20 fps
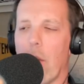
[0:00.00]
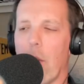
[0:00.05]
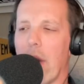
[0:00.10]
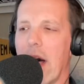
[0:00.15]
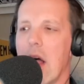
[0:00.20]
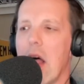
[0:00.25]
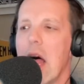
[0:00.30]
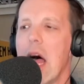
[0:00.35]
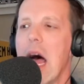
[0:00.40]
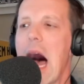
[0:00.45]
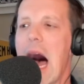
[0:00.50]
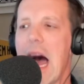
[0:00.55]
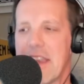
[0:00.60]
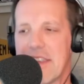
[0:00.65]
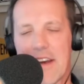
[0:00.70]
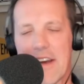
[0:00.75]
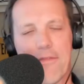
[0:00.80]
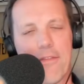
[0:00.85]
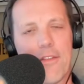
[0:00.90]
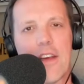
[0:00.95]
Well, I
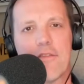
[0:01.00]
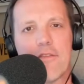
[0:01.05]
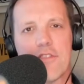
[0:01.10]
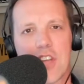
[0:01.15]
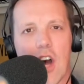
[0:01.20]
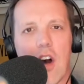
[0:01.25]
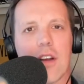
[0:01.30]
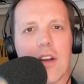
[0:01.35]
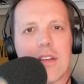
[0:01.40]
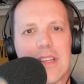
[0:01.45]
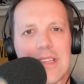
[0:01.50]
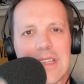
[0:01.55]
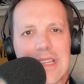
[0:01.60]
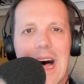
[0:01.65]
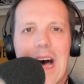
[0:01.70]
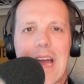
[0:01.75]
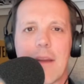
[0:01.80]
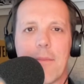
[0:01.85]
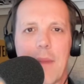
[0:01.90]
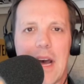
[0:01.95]
definitely have talked a
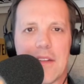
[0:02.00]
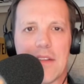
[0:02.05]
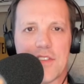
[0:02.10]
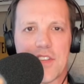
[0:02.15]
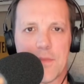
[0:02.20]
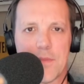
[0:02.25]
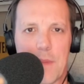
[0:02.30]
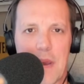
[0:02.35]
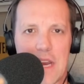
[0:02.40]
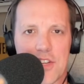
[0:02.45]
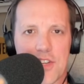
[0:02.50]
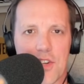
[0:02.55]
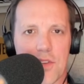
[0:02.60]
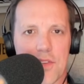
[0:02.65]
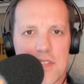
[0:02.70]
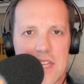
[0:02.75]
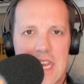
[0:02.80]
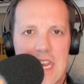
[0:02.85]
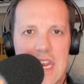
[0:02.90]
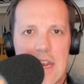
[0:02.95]
lot about special
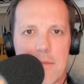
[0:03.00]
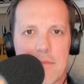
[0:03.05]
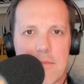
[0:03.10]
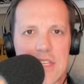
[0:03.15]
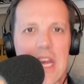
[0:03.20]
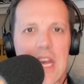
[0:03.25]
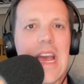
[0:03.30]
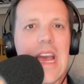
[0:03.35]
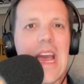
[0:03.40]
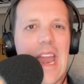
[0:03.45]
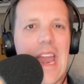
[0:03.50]
teams